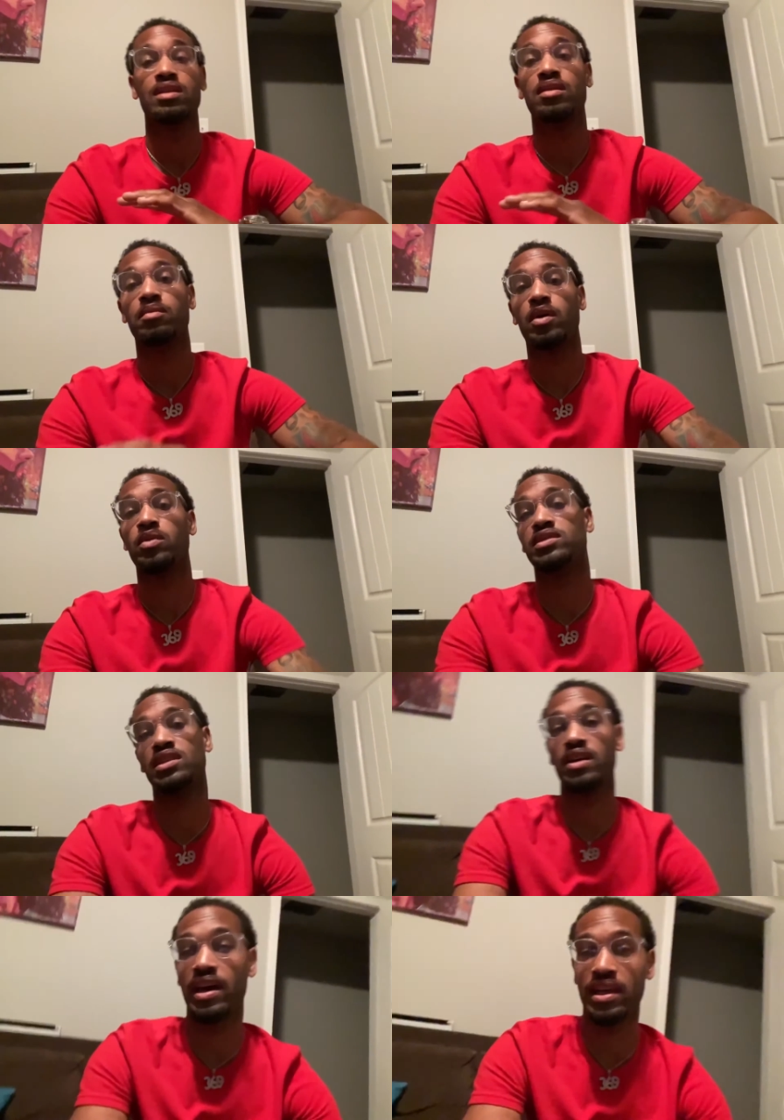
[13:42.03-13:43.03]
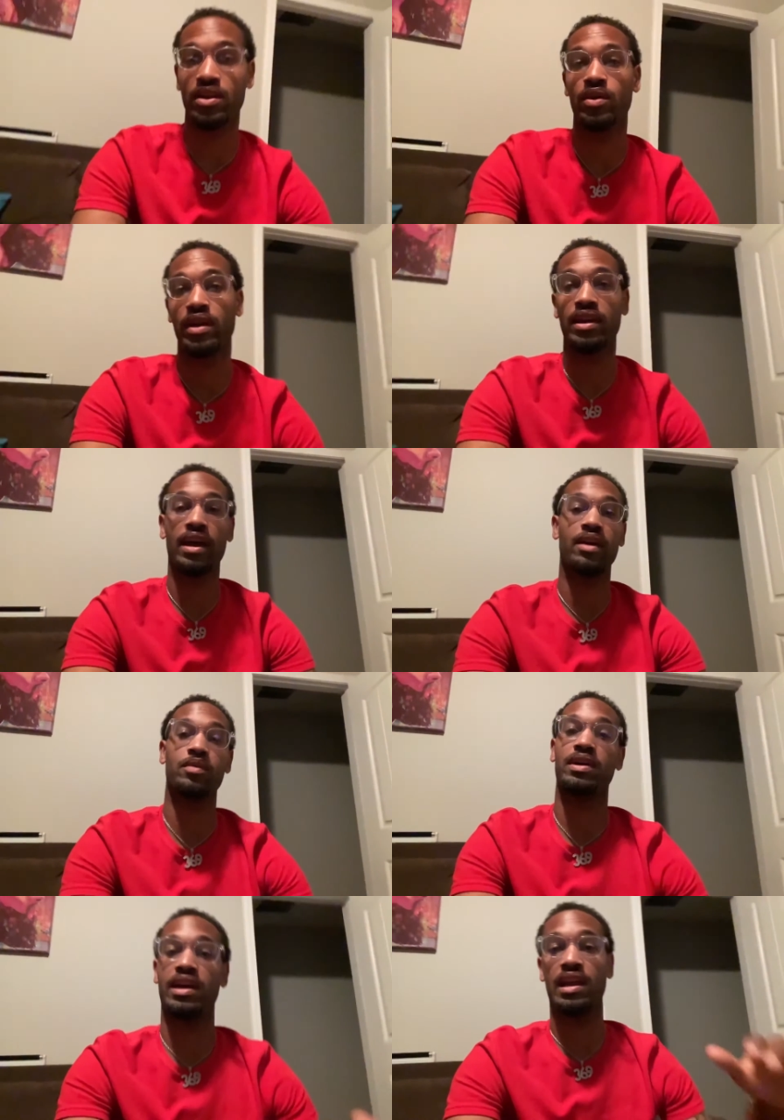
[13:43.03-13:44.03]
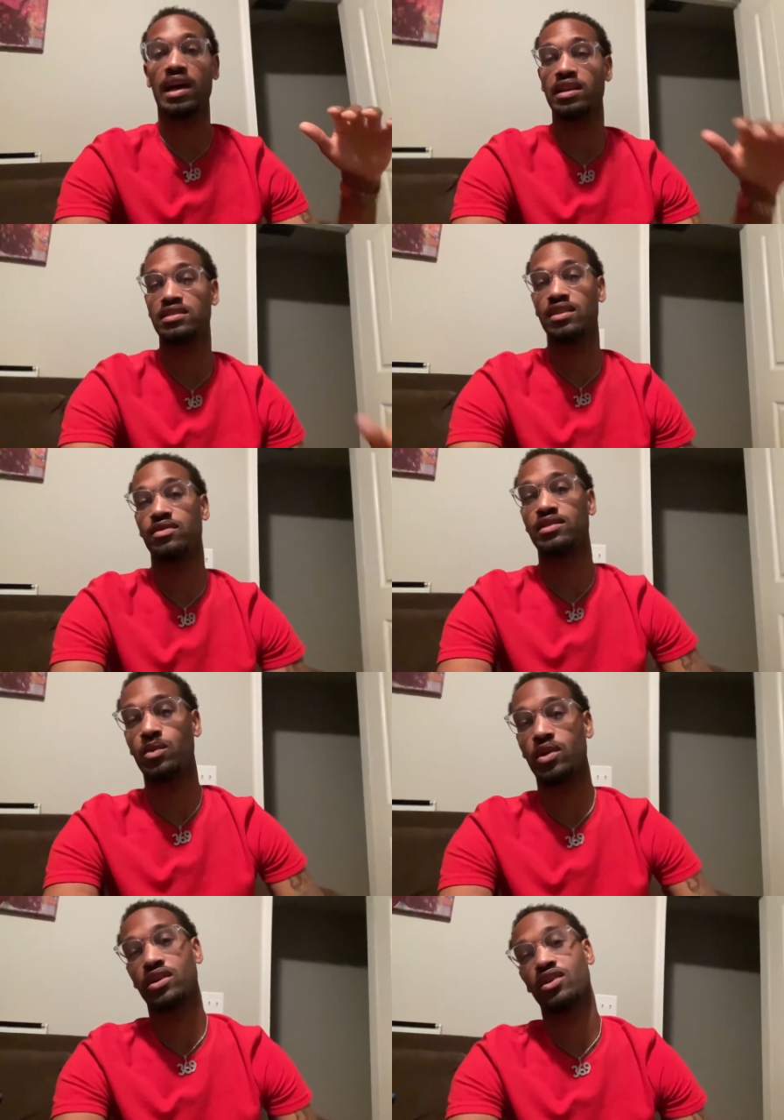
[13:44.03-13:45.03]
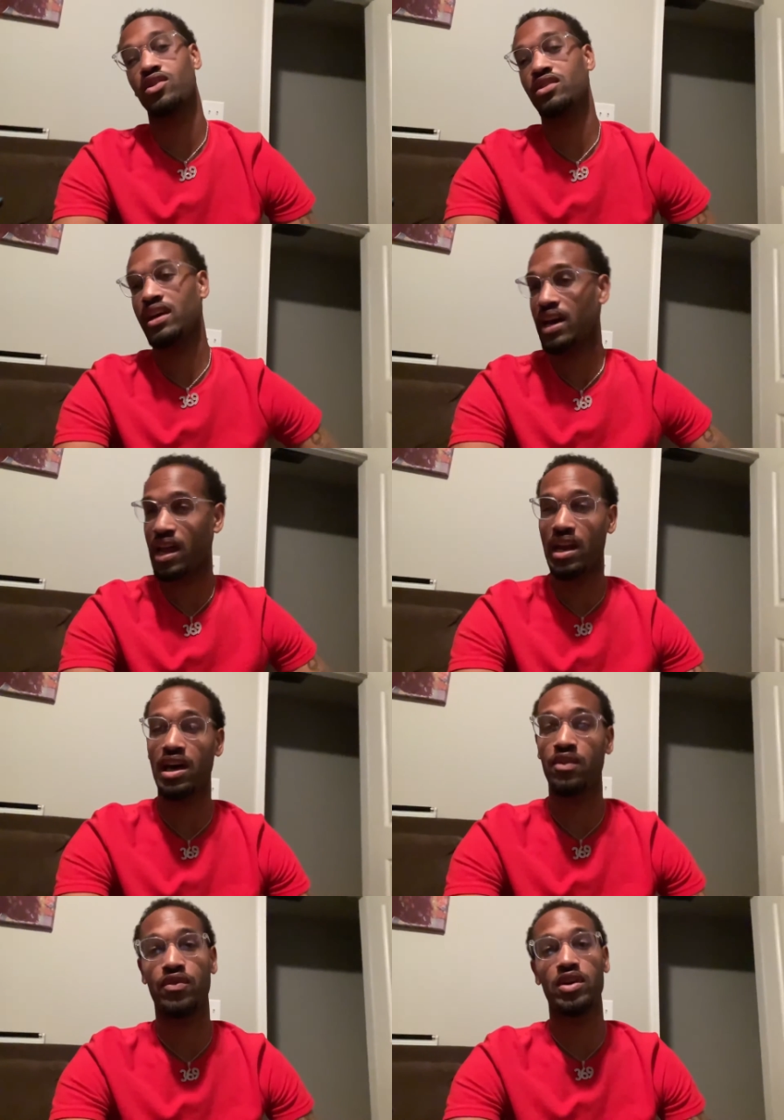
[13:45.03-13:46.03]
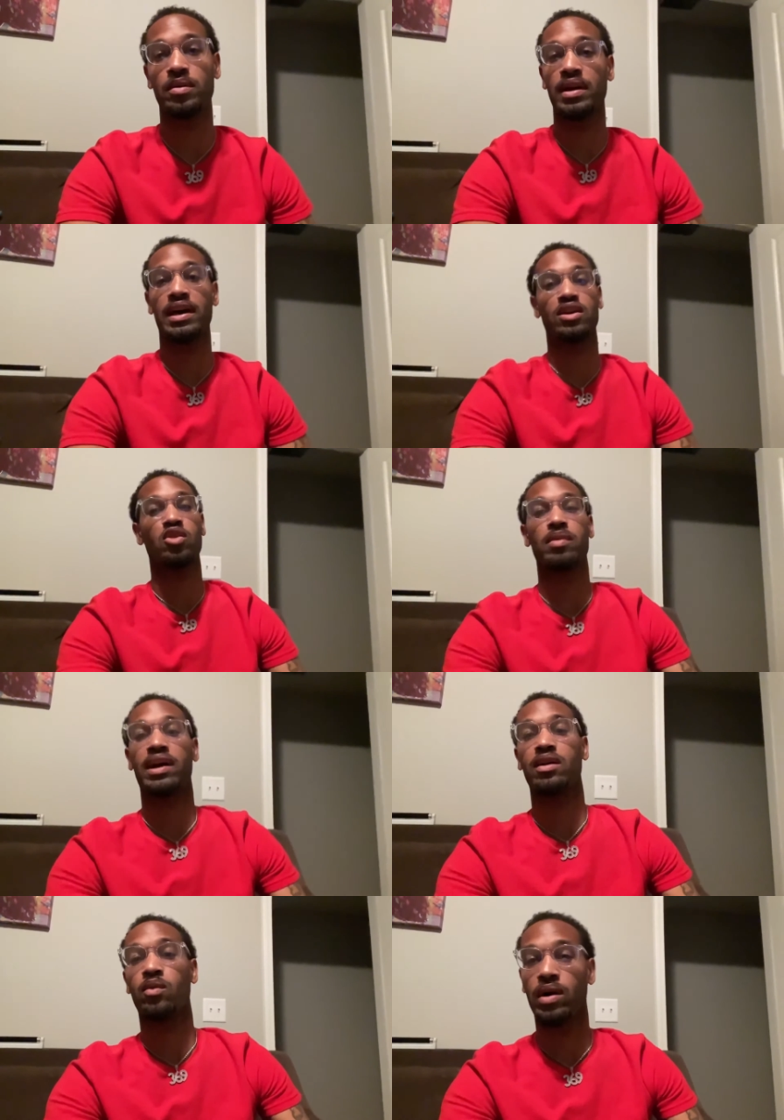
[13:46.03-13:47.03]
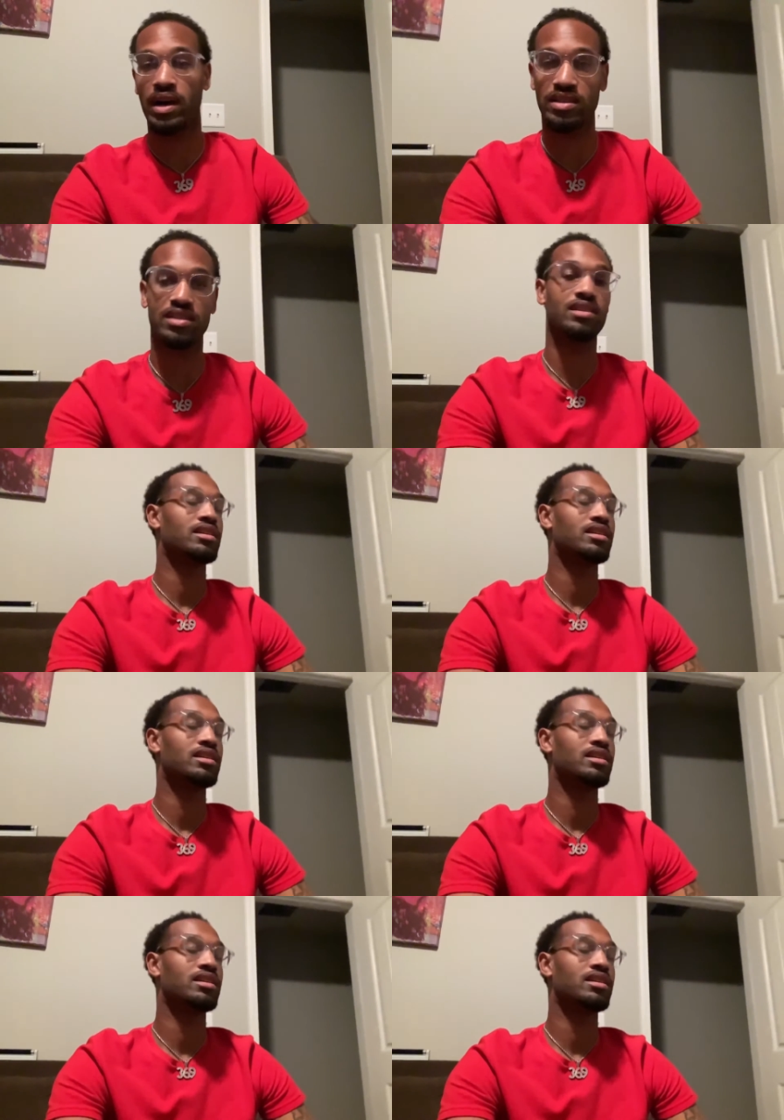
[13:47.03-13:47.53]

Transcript: but we still had a great game. We got a lot of stuff to work on. They got a lot of film they got to go back and watch.